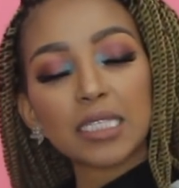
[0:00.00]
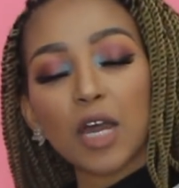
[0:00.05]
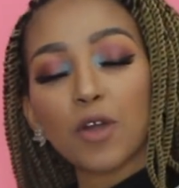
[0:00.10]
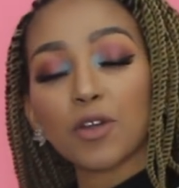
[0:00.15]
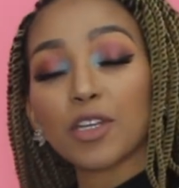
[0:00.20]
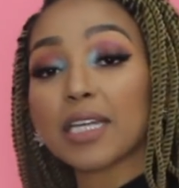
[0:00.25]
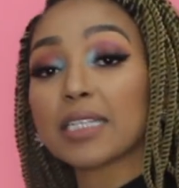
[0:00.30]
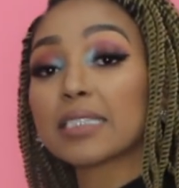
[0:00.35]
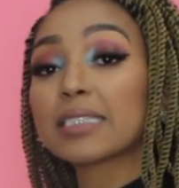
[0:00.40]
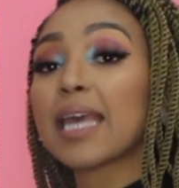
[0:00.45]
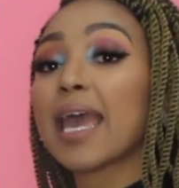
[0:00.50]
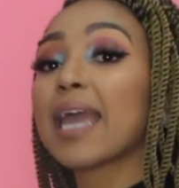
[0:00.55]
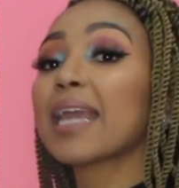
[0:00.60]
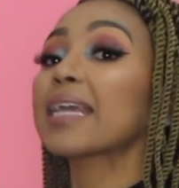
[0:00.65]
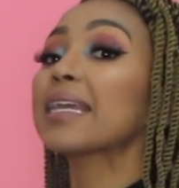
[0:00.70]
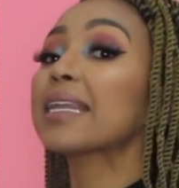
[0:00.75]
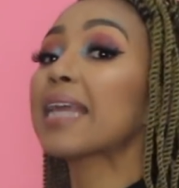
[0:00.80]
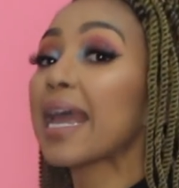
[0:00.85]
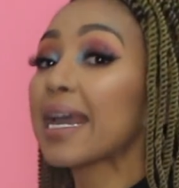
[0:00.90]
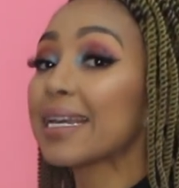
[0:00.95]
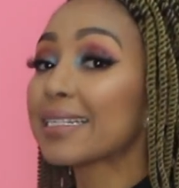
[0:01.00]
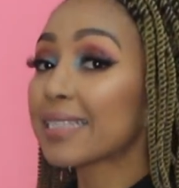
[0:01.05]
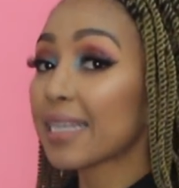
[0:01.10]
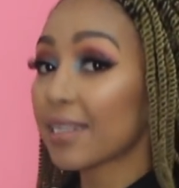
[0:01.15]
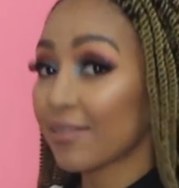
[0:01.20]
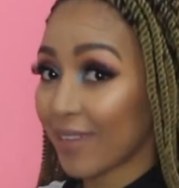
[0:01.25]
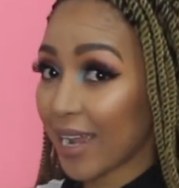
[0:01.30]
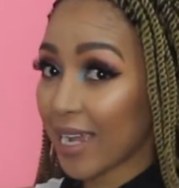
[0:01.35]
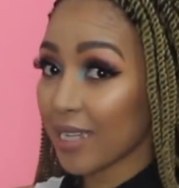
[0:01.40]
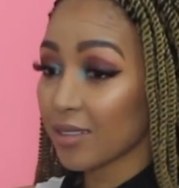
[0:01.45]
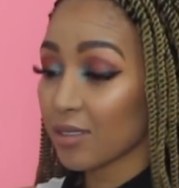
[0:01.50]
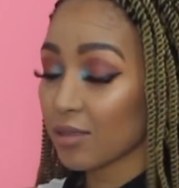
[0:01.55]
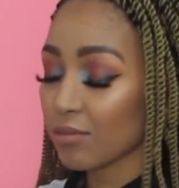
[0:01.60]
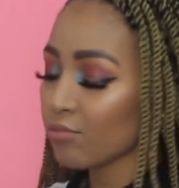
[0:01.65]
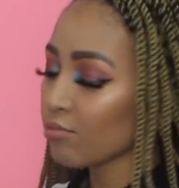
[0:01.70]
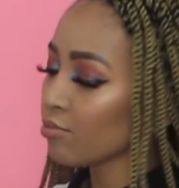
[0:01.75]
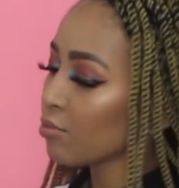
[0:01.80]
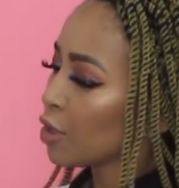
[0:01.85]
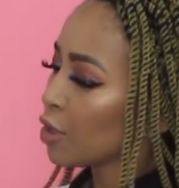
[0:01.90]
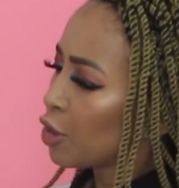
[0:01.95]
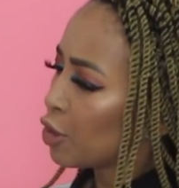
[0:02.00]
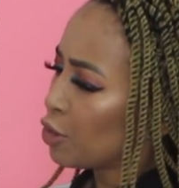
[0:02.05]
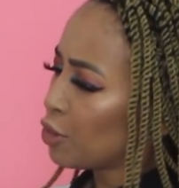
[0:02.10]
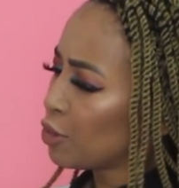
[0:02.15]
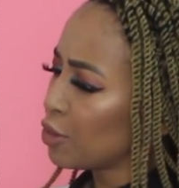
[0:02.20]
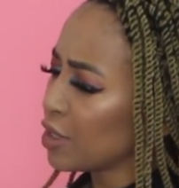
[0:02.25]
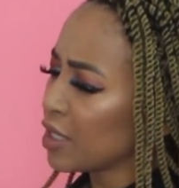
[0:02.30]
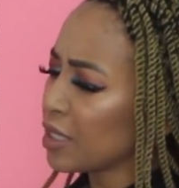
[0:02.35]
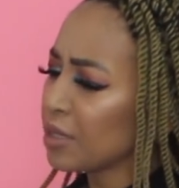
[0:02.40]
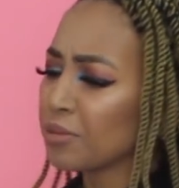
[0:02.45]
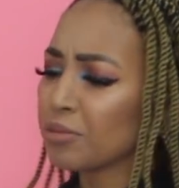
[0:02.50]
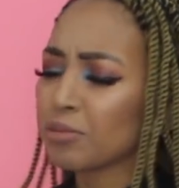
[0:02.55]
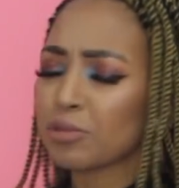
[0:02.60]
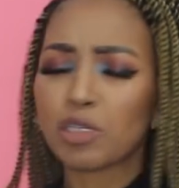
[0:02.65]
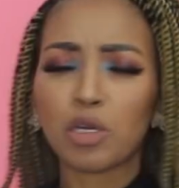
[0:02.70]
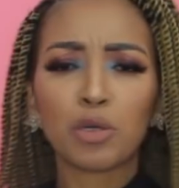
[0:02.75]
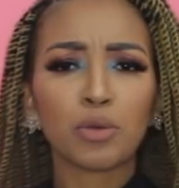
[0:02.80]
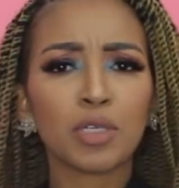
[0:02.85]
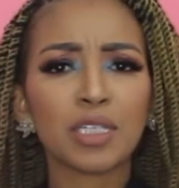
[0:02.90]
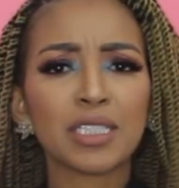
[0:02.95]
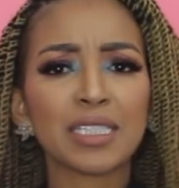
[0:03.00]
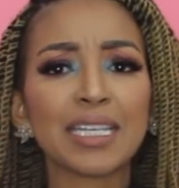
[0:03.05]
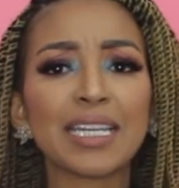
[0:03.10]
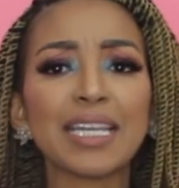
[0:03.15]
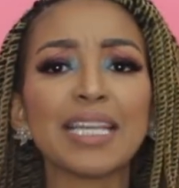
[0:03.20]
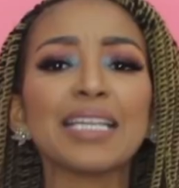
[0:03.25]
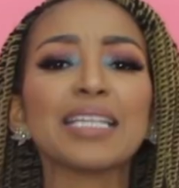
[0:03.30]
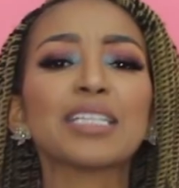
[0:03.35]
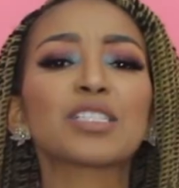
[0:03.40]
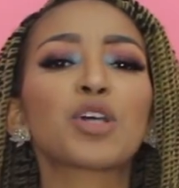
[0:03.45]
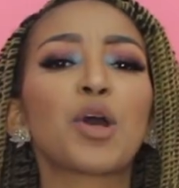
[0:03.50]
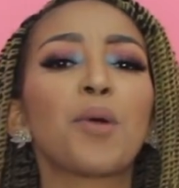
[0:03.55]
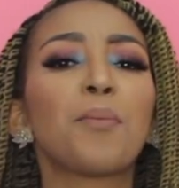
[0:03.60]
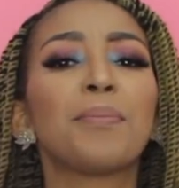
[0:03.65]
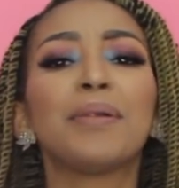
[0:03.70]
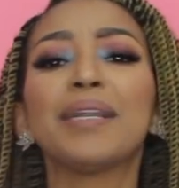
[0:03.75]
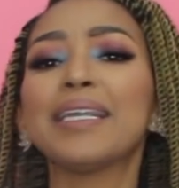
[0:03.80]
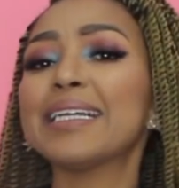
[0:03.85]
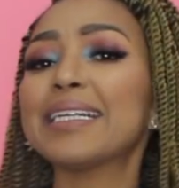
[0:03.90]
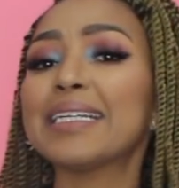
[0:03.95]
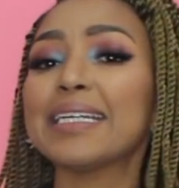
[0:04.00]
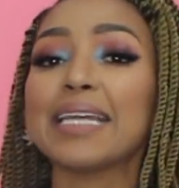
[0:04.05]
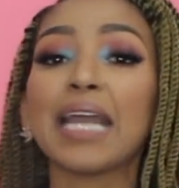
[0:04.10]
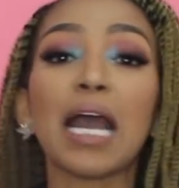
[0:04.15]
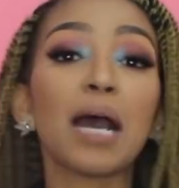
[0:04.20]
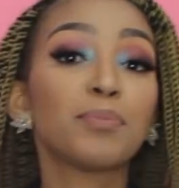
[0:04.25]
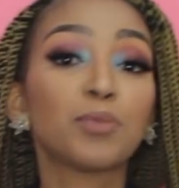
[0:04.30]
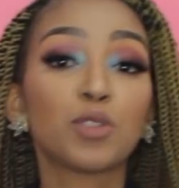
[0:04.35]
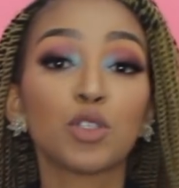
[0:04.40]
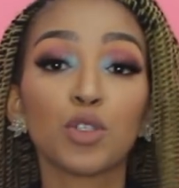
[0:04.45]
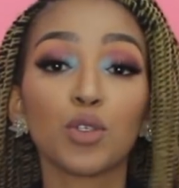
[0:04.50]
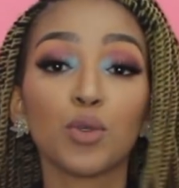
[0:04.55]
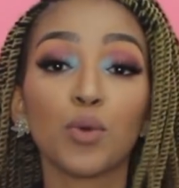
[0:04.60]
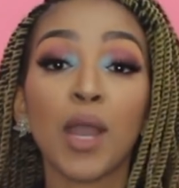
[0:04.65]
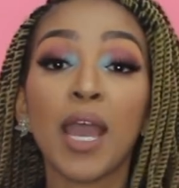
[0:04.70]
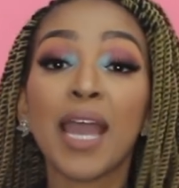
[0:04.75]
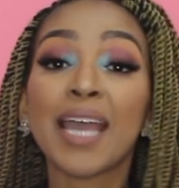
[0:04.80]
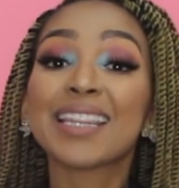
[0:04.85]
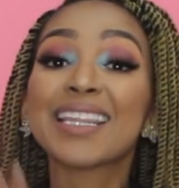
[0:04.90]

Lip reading: Now you can take it as advice, use it, don't use it, it is completely up to you.